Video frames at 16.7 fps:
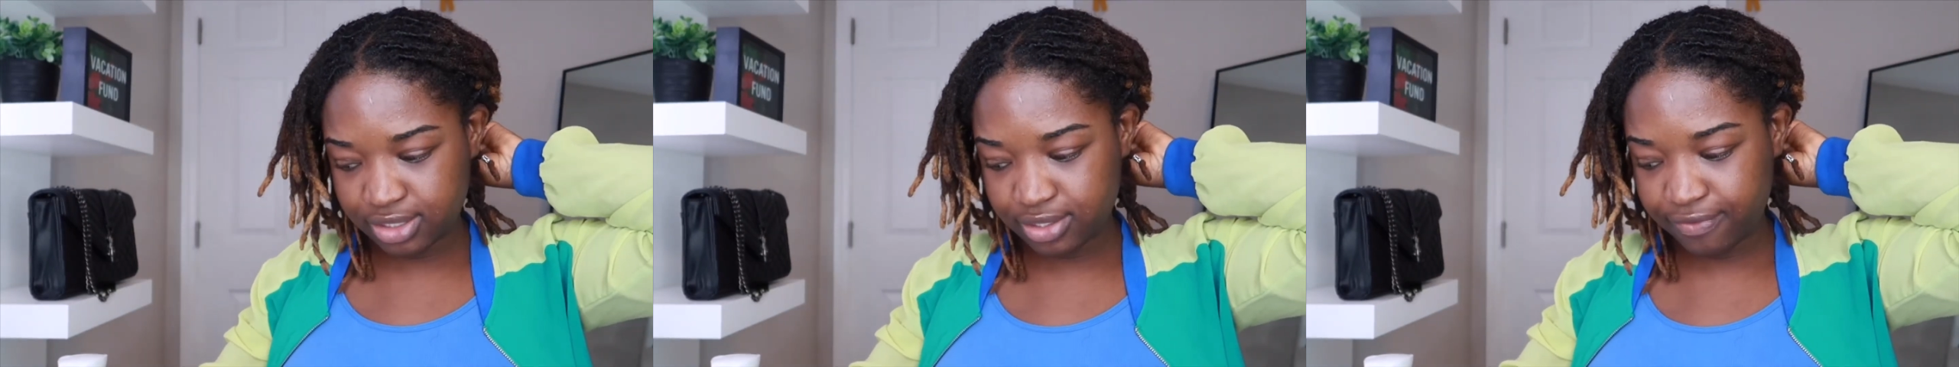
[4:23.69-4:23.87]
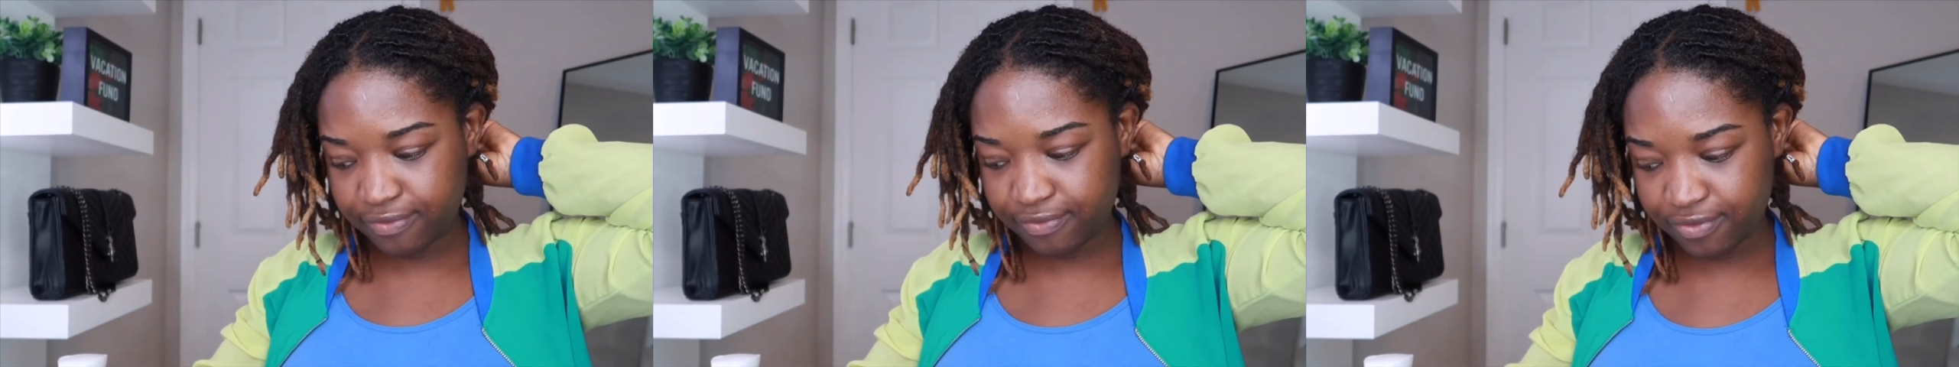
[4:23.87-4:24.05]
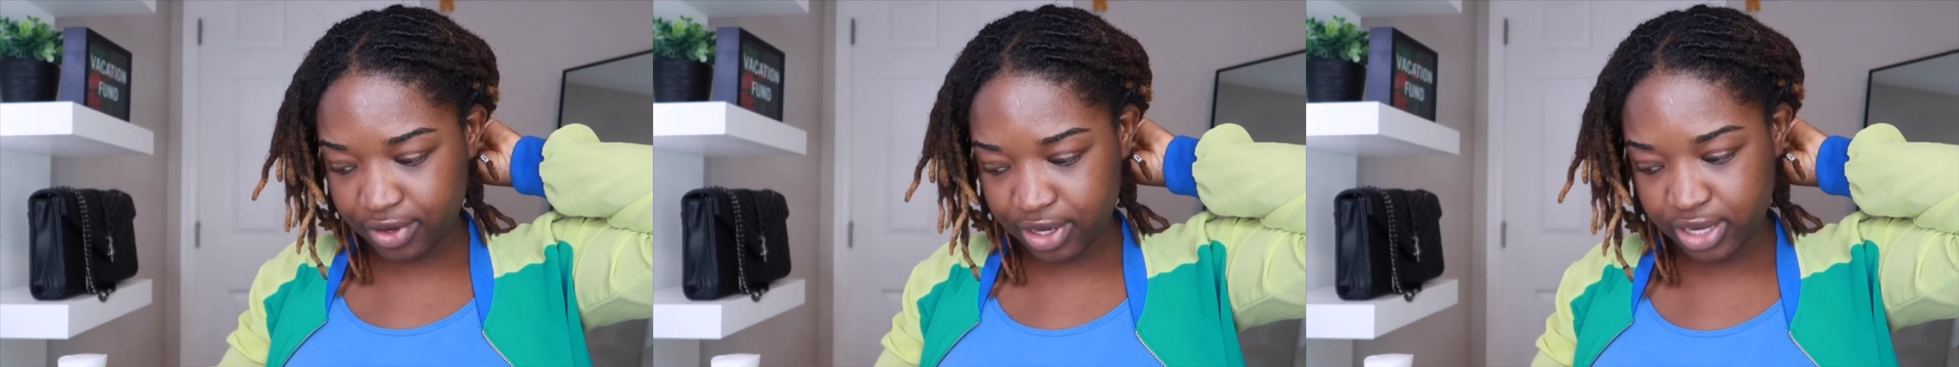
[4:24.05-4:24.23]
the
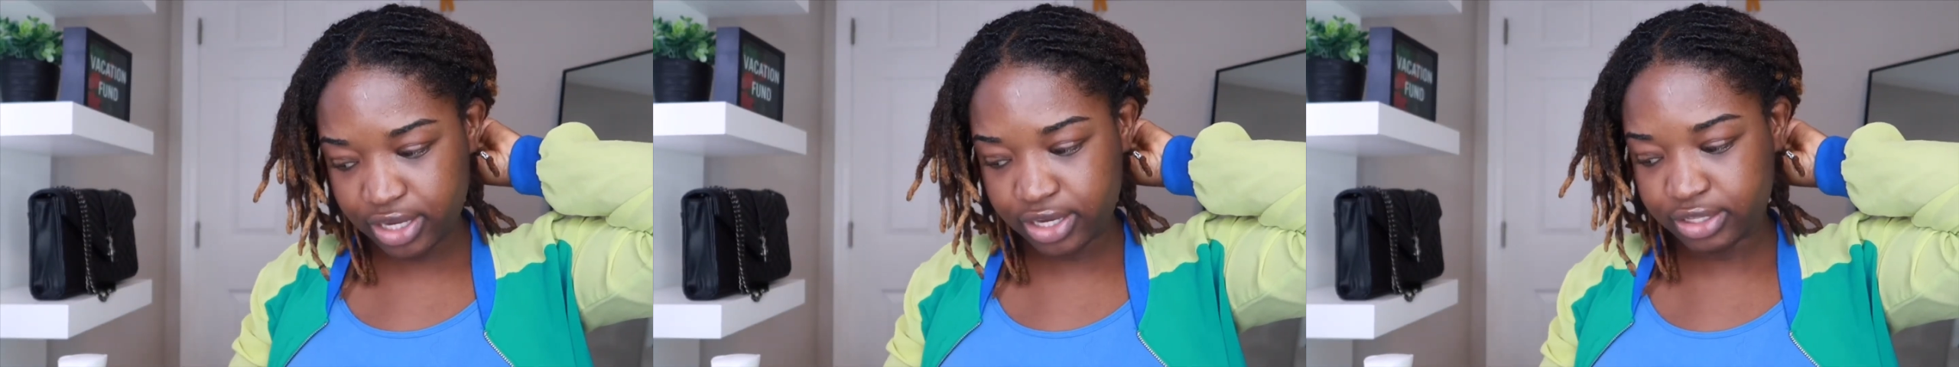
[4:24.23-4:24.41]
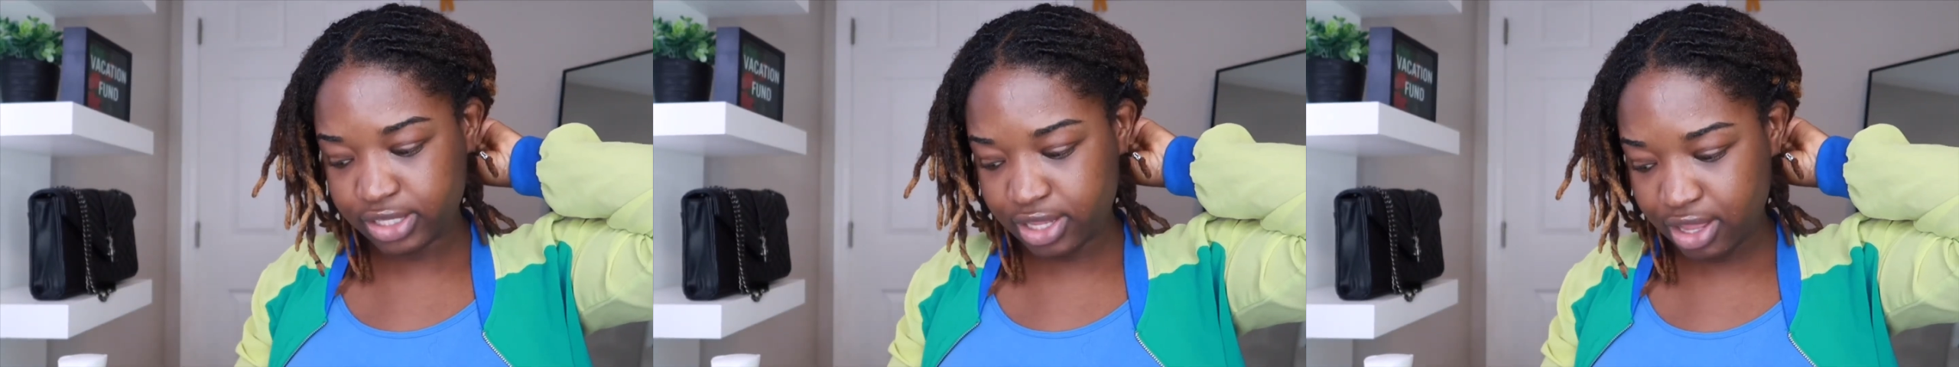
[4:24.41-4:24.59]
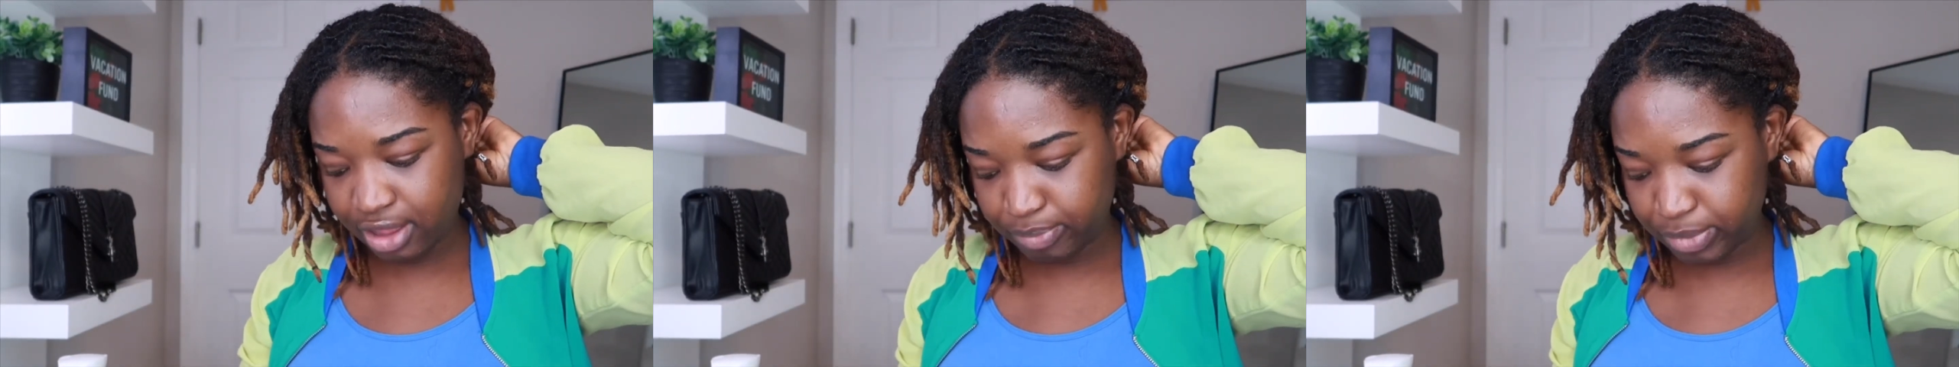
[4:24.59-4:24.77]
front and the
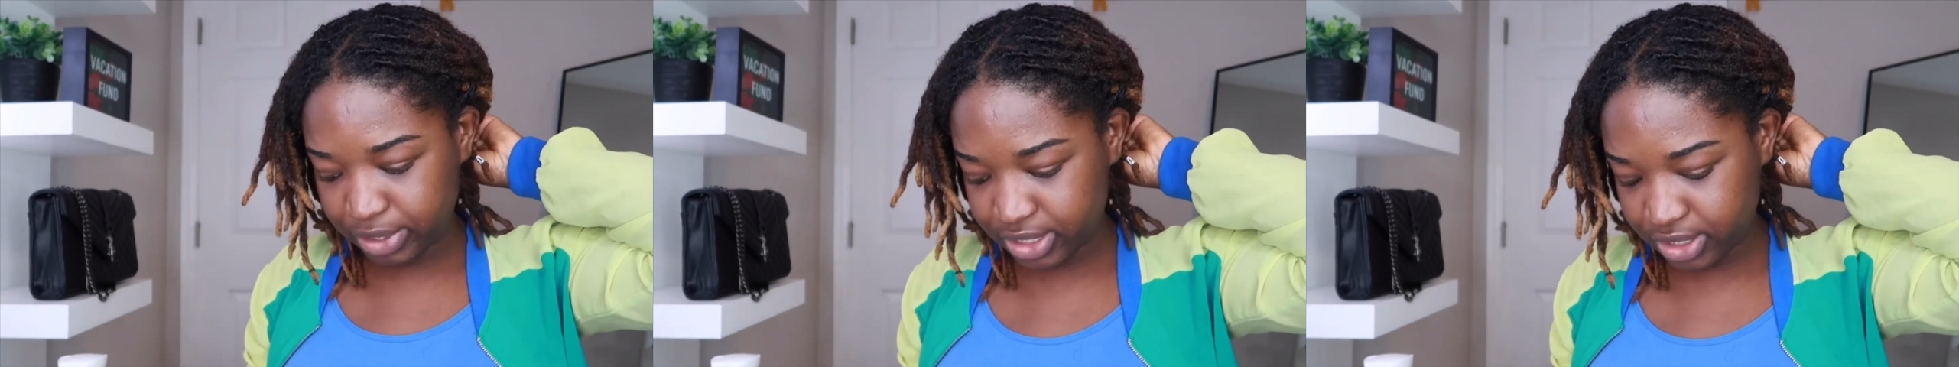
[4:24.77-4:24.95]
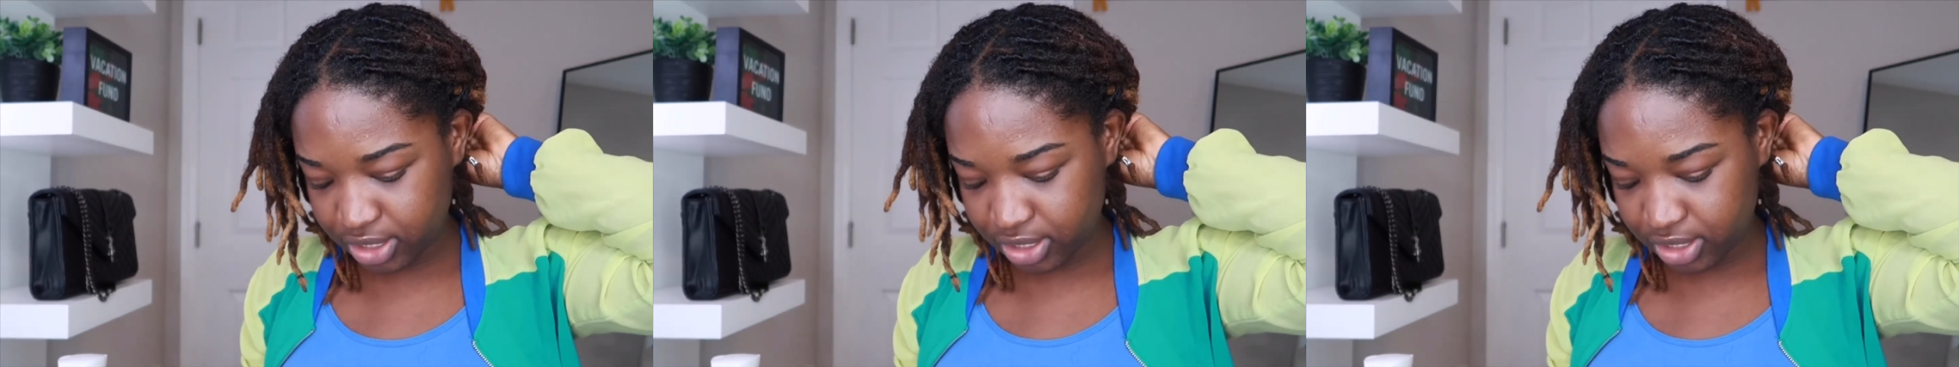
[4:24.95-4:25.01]
top is